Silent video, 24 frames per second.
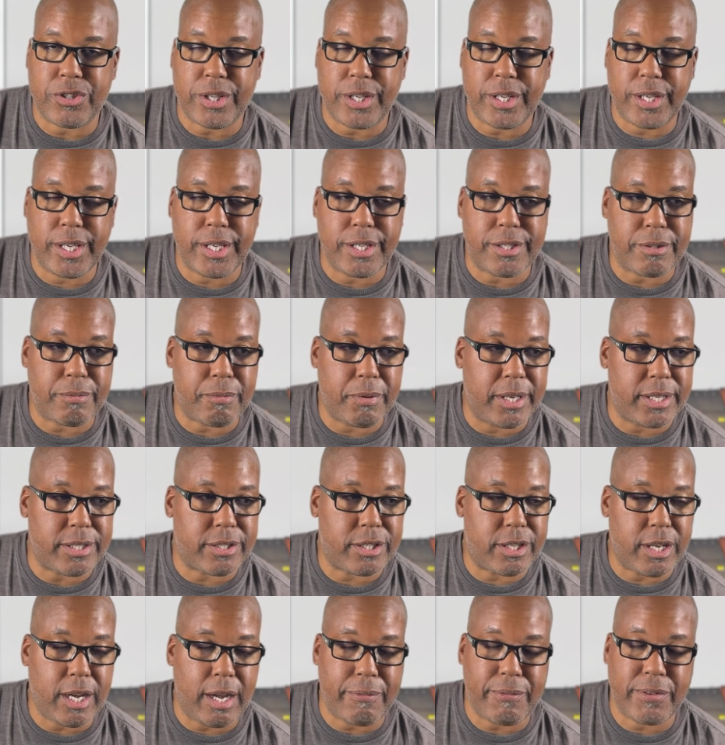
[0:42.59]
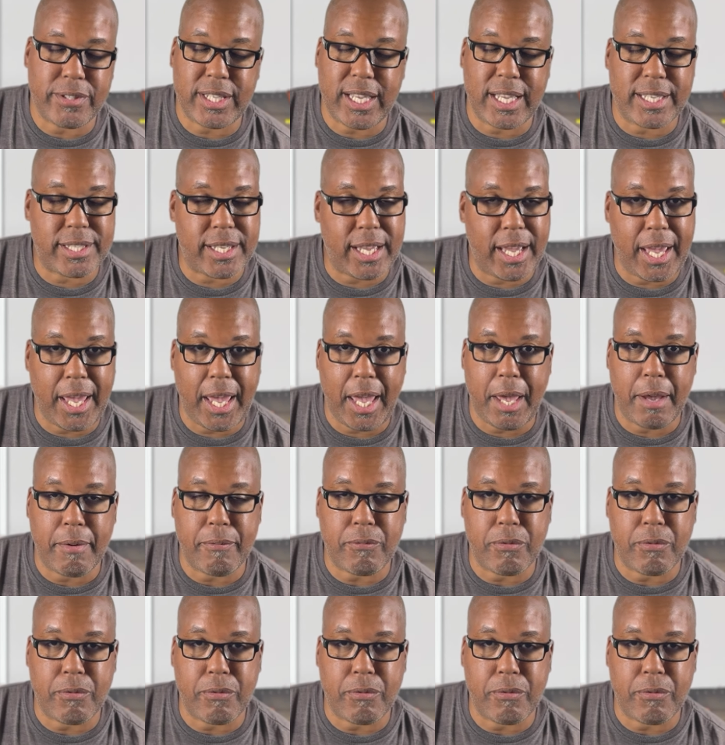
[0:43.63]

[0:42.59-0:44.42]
and as tough as I am